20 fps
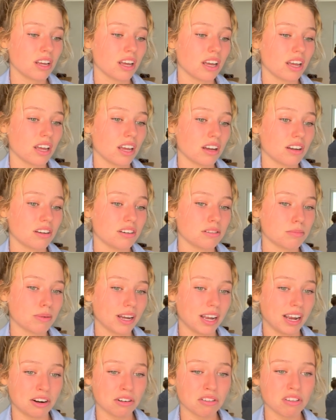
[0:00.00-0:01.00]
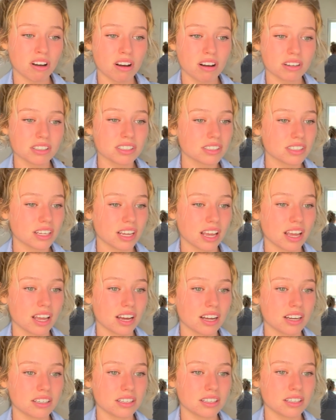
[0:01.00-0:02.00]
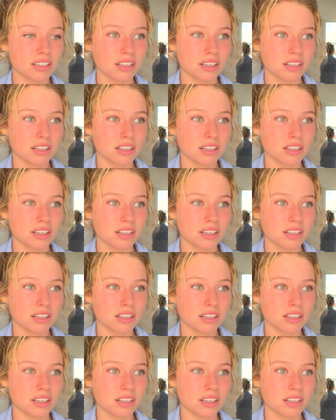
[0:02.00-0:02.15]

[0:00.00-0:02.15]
and my hair loss and